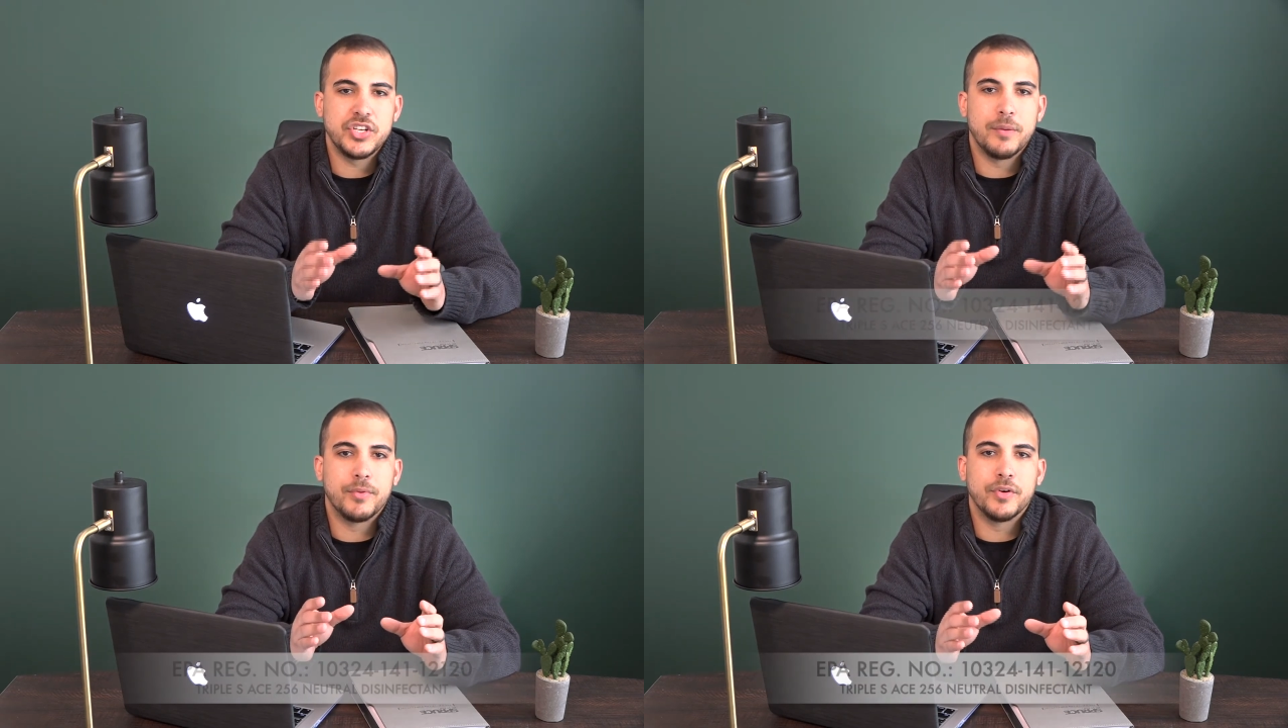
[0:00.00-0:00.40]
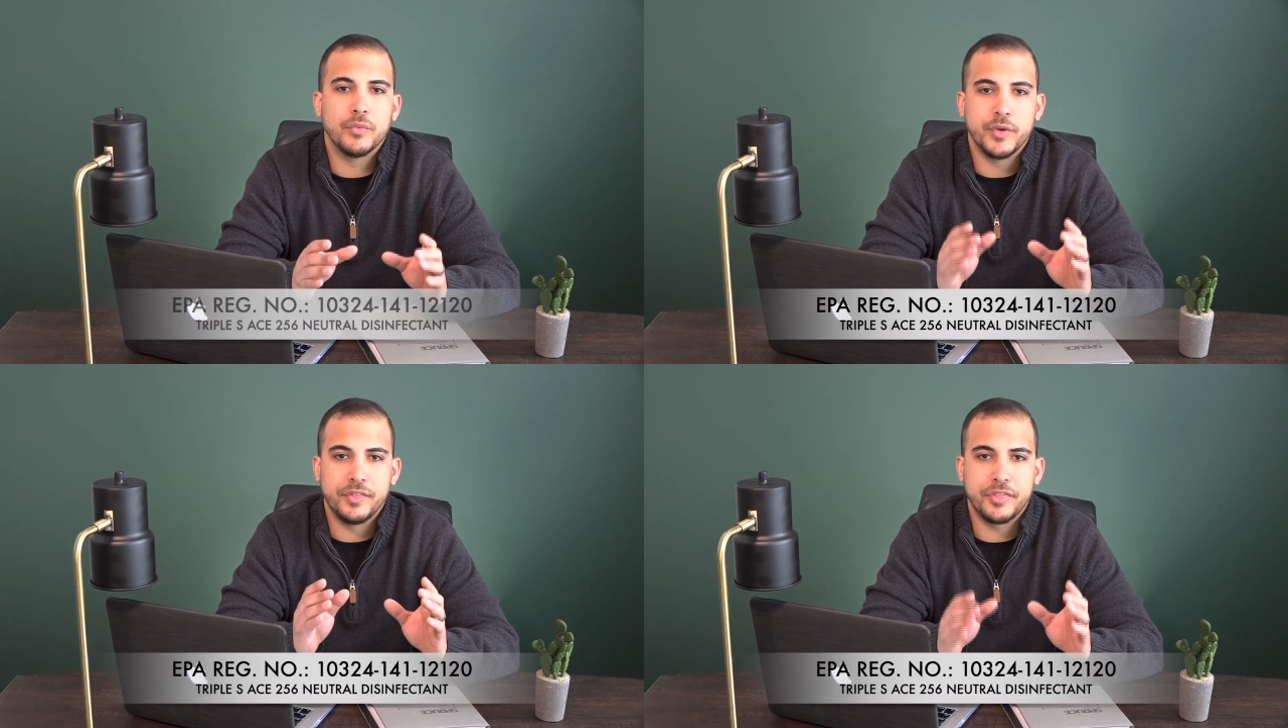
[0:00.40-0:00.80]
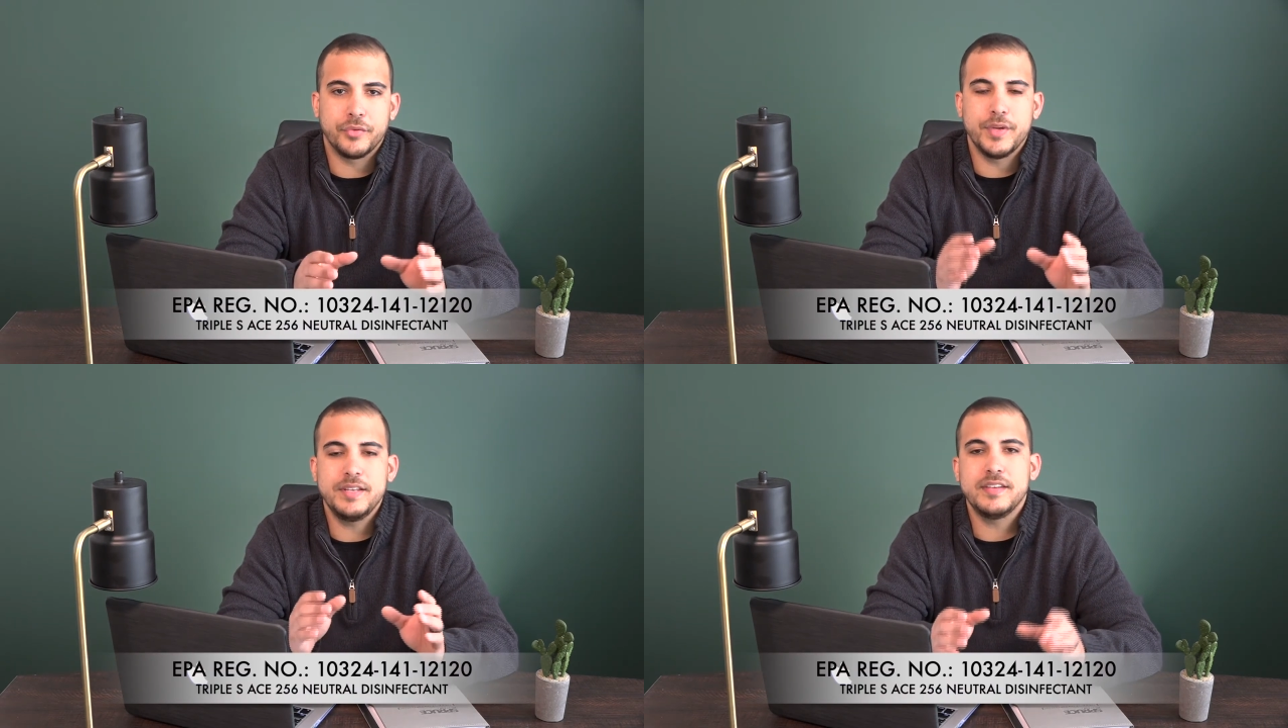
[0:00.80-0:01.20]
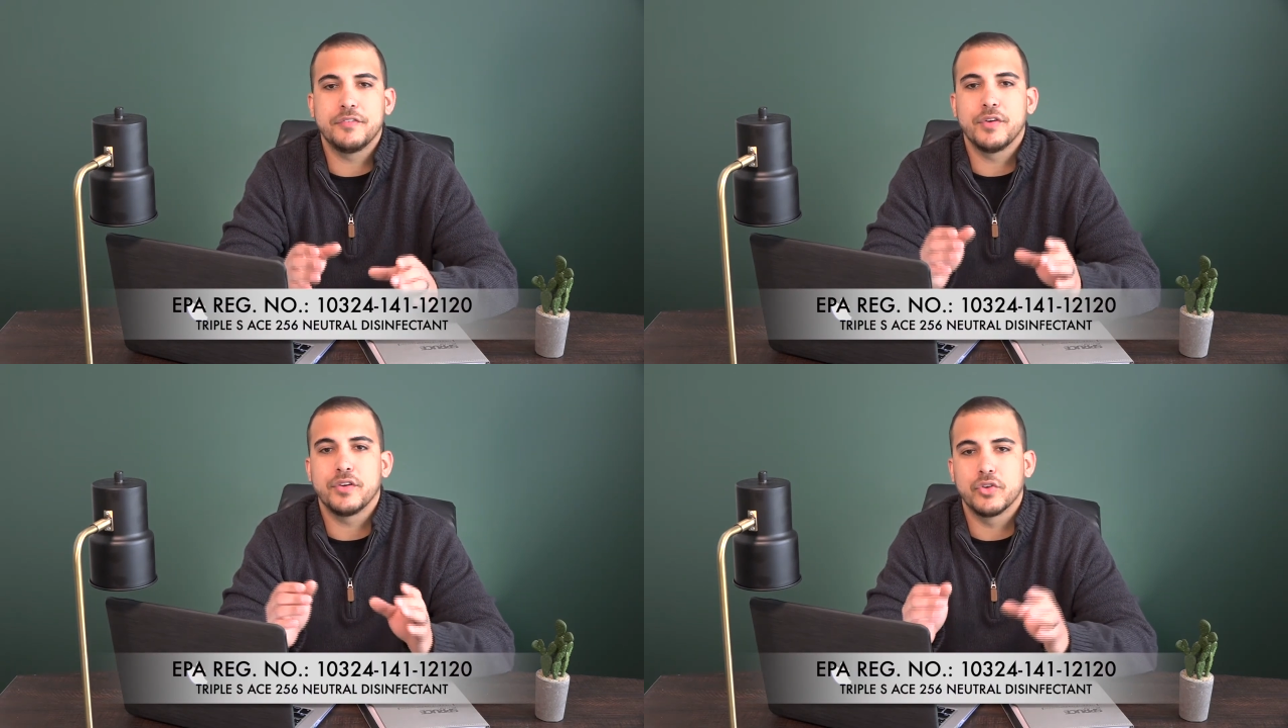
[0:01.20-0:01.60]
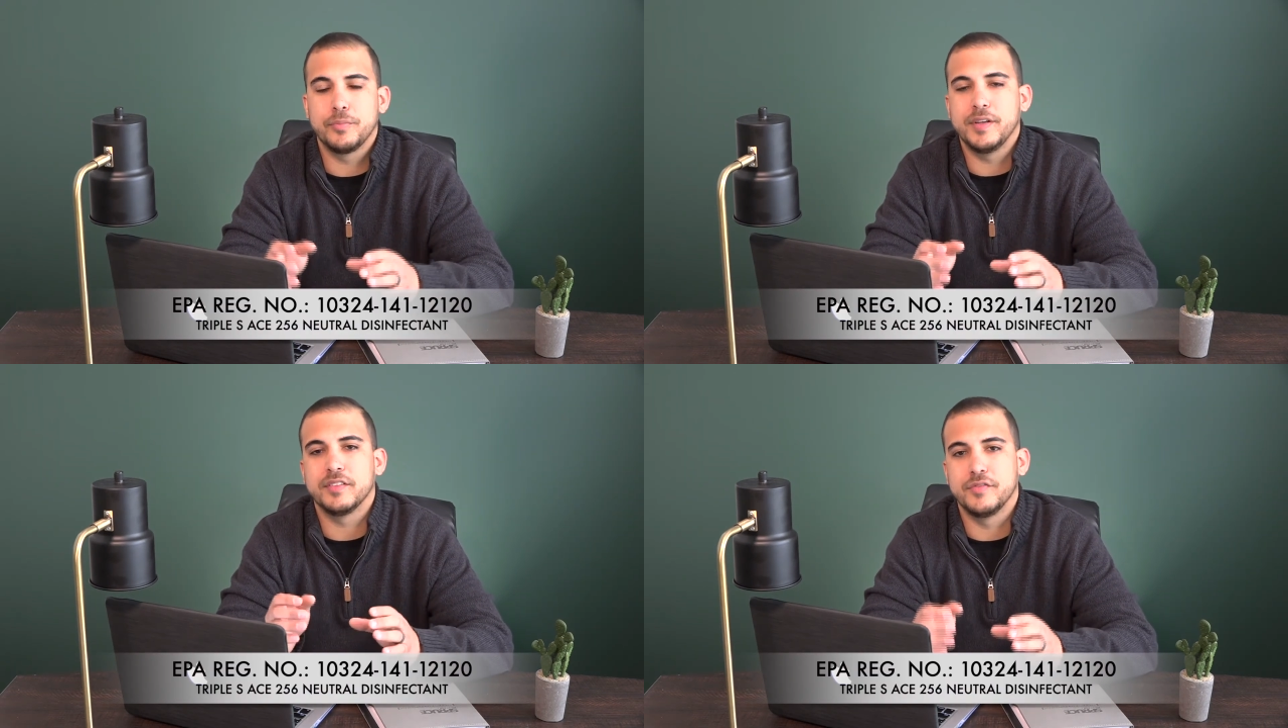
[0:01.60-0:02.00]
number with three different
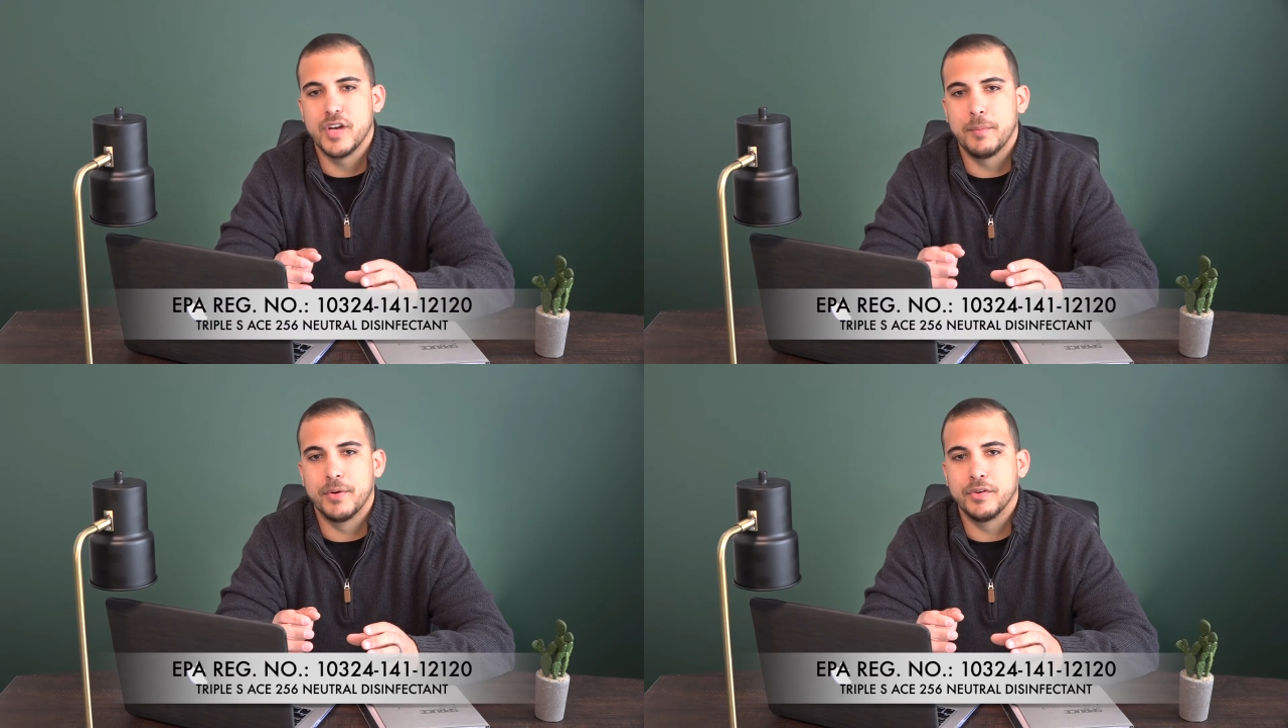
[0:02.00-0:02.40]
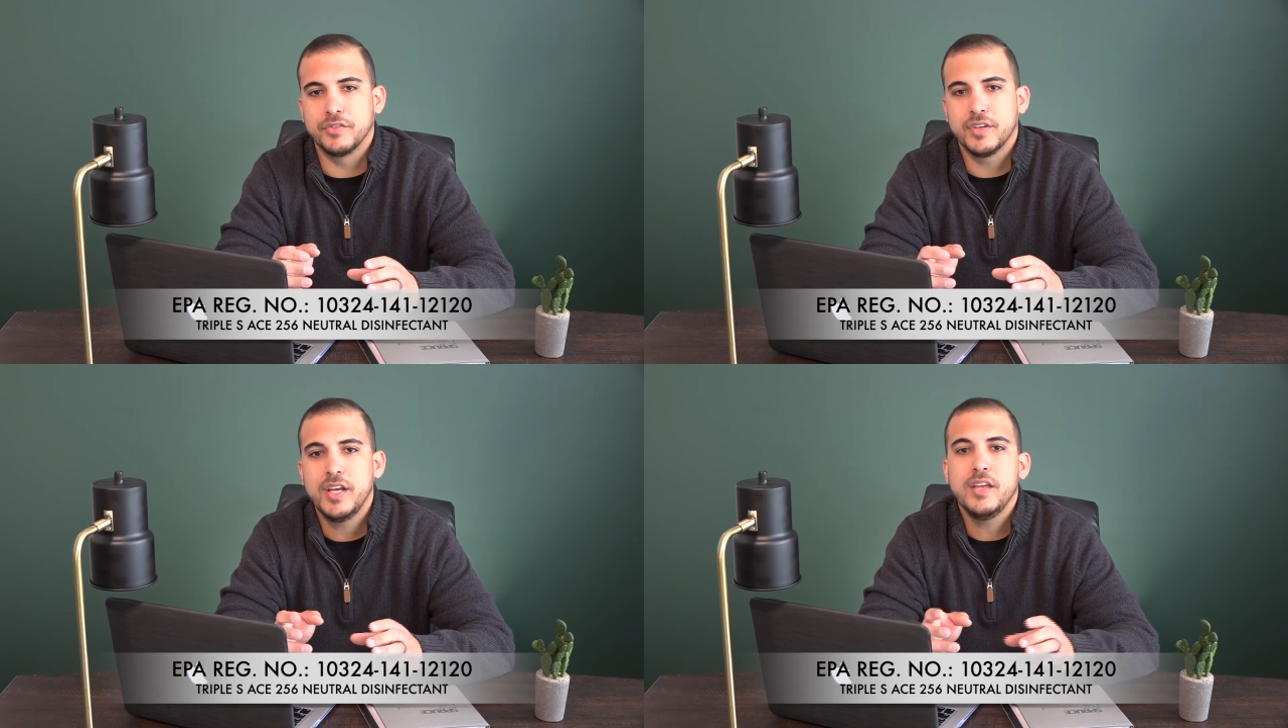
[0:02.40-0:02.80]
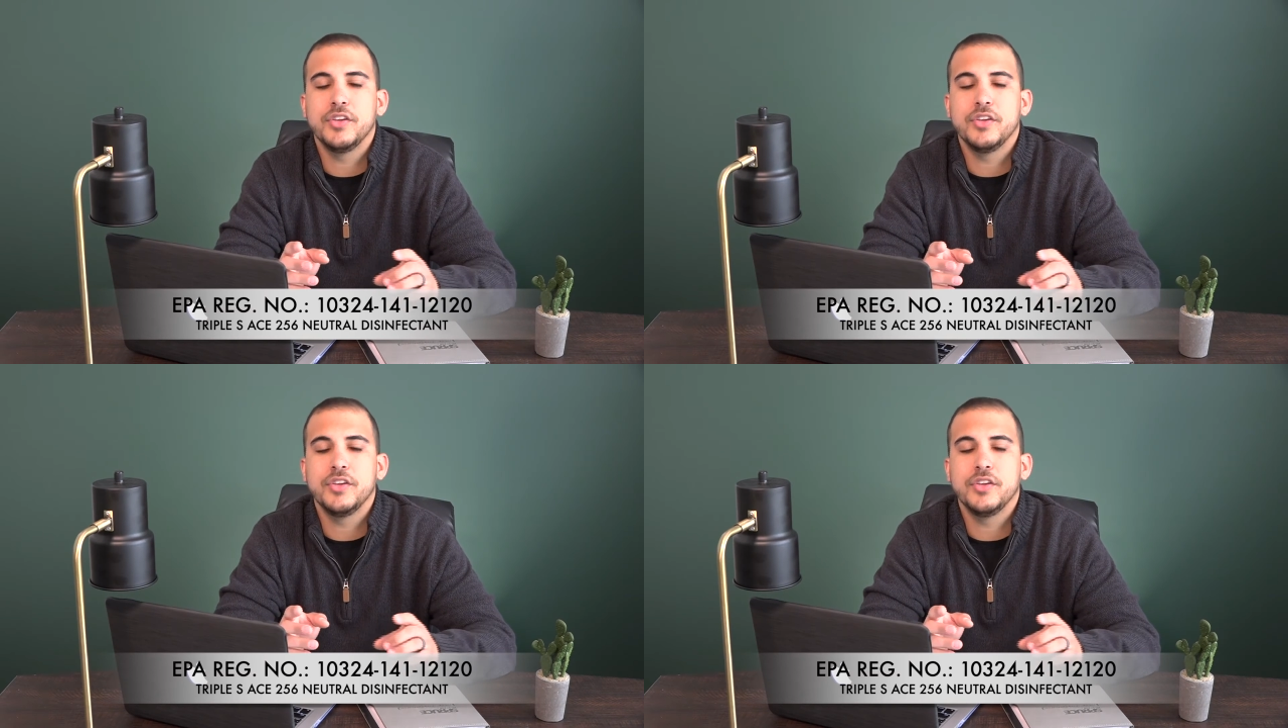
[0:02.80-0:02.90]
groupings of numbers,